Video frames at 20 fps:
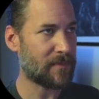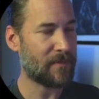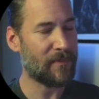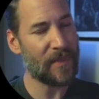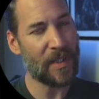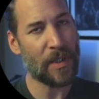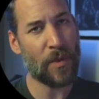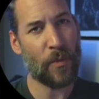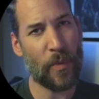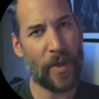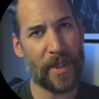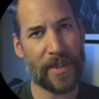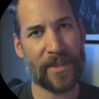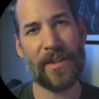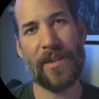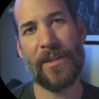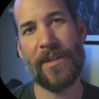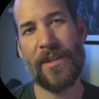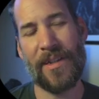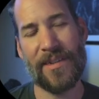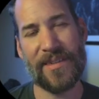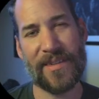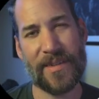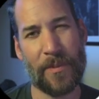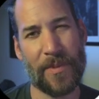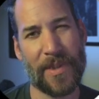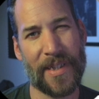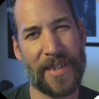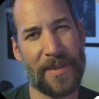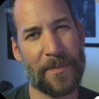With
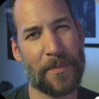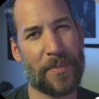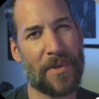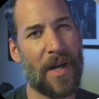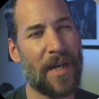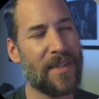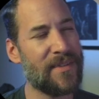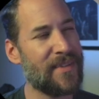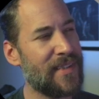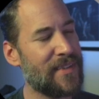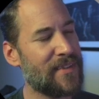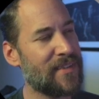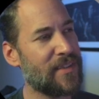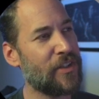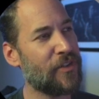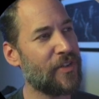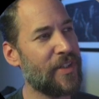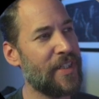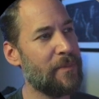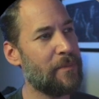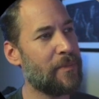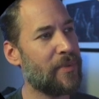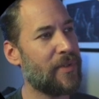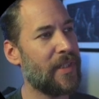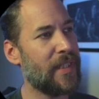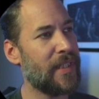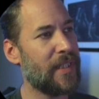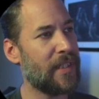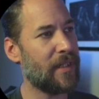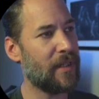simulated process screen
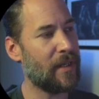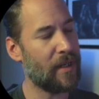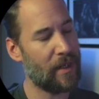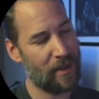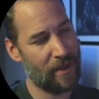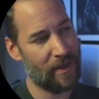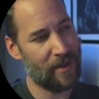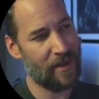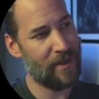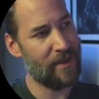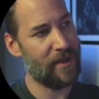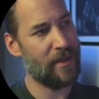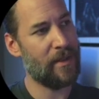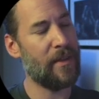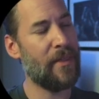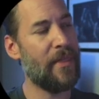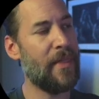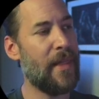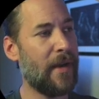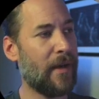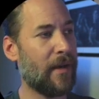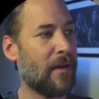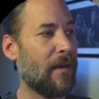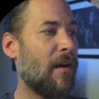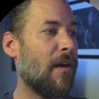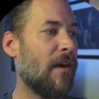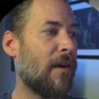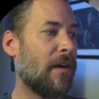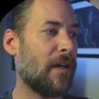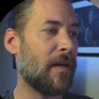printing, there
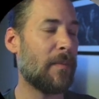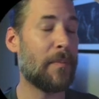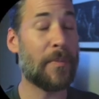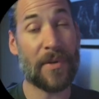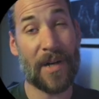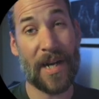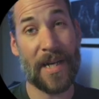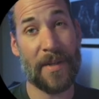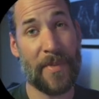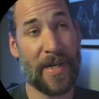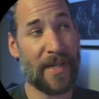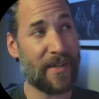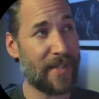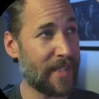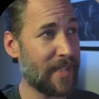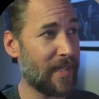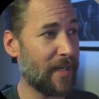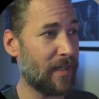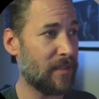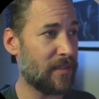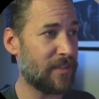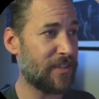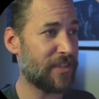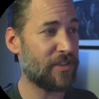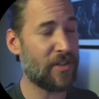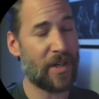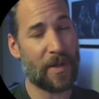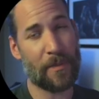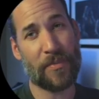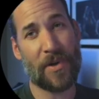are primary colors.
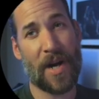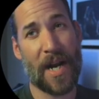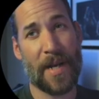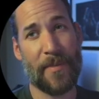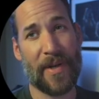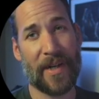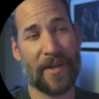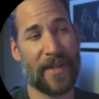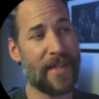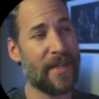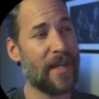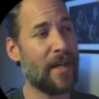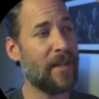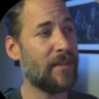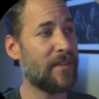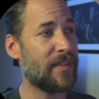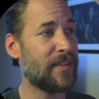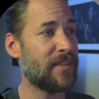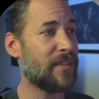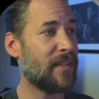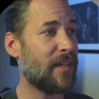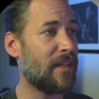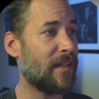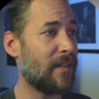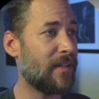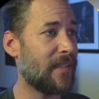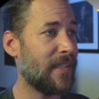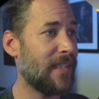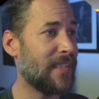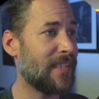So our primary colors
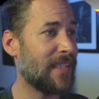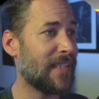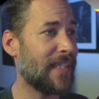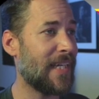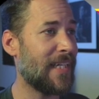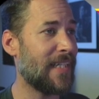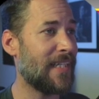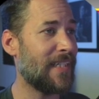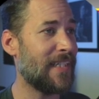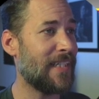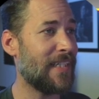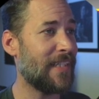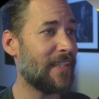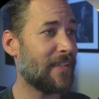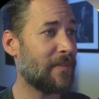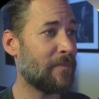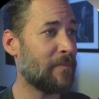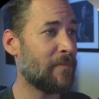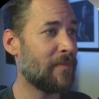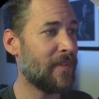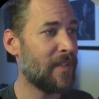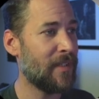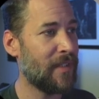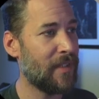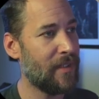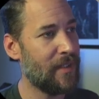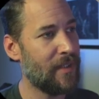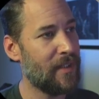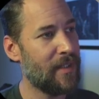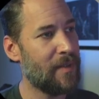are indicated here
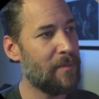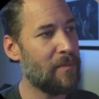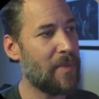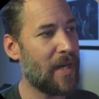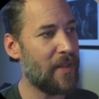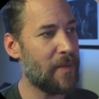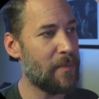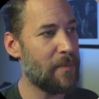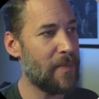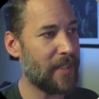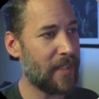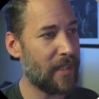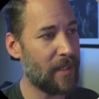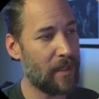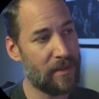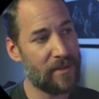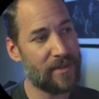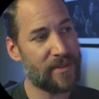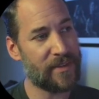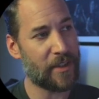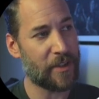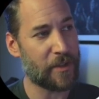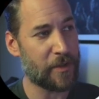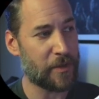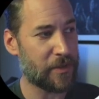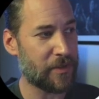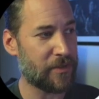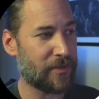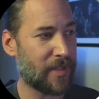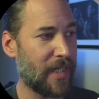by the big
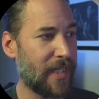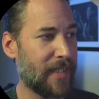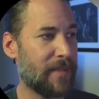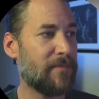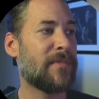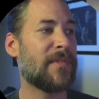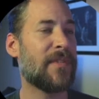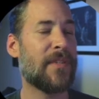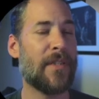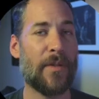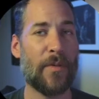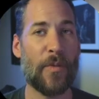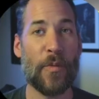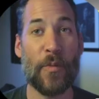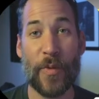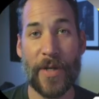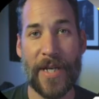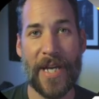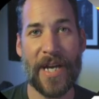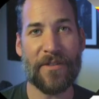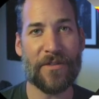circles, right? So we have